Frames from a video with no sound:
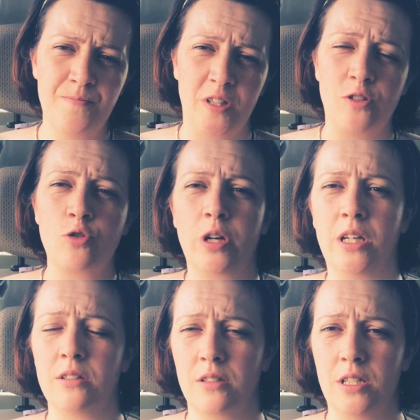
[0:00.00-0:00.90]
He's
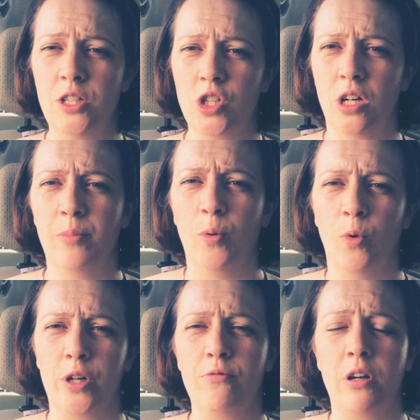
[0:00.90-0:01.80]
trained as a teacher, but
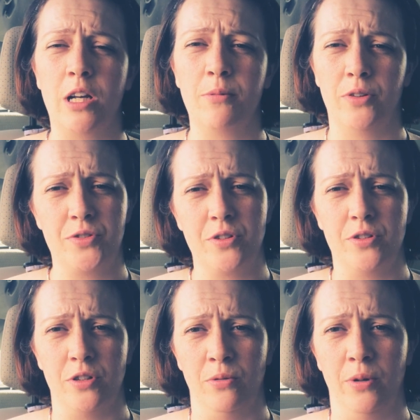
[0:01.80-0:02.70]
what he really wants to
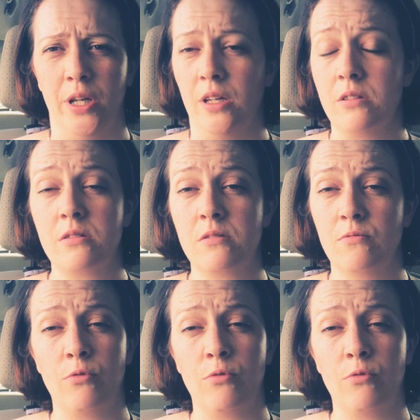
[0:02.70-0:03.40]
do is